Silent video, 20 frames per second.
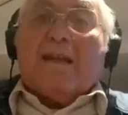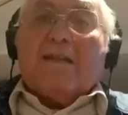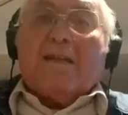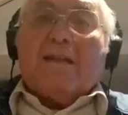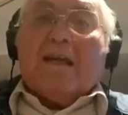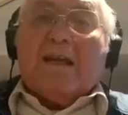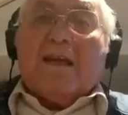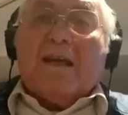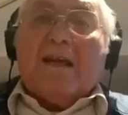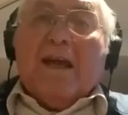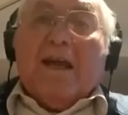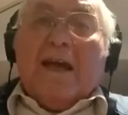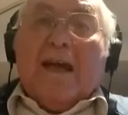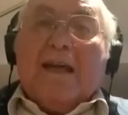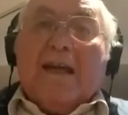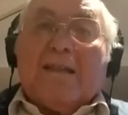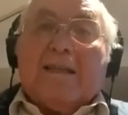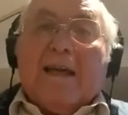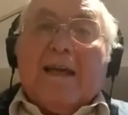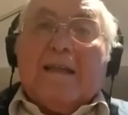pudding was
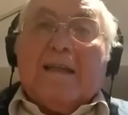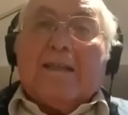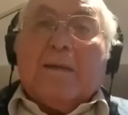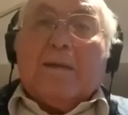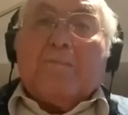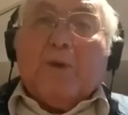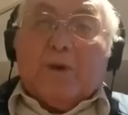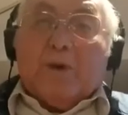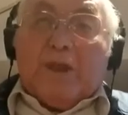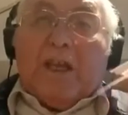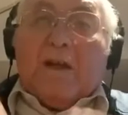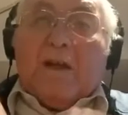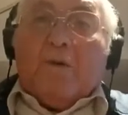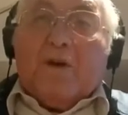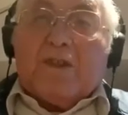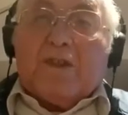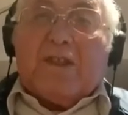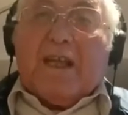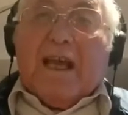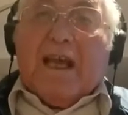there. It was all
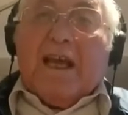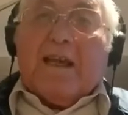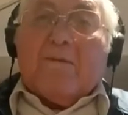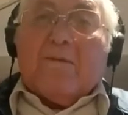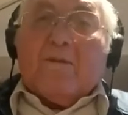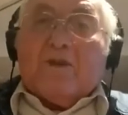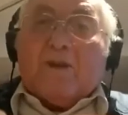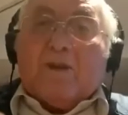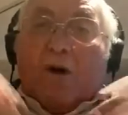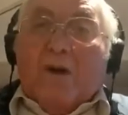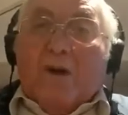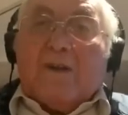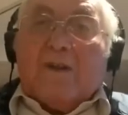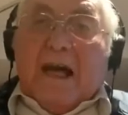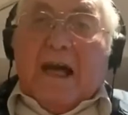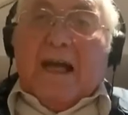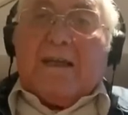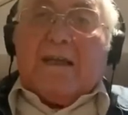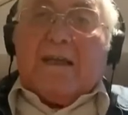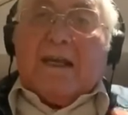done in a ceramic.
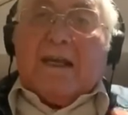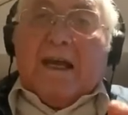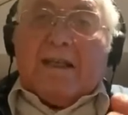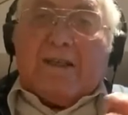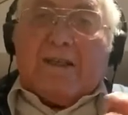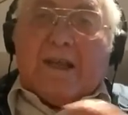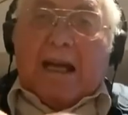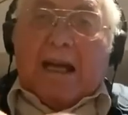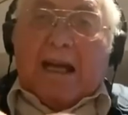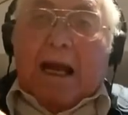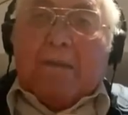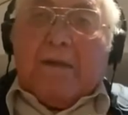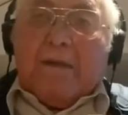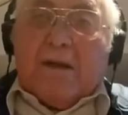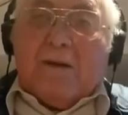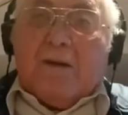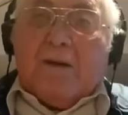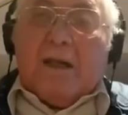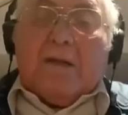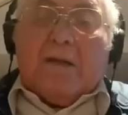It was beautiful.
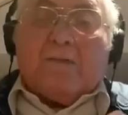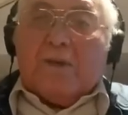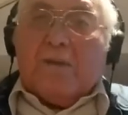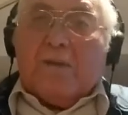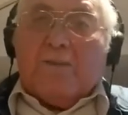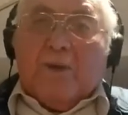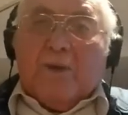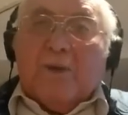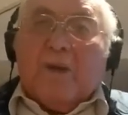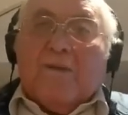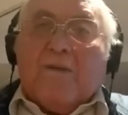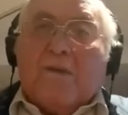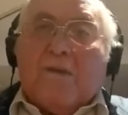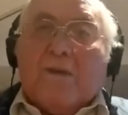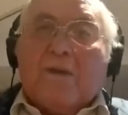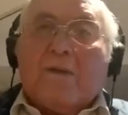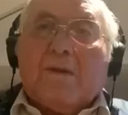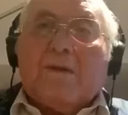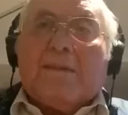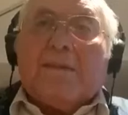
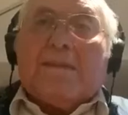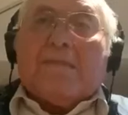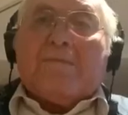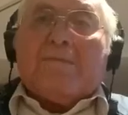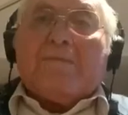And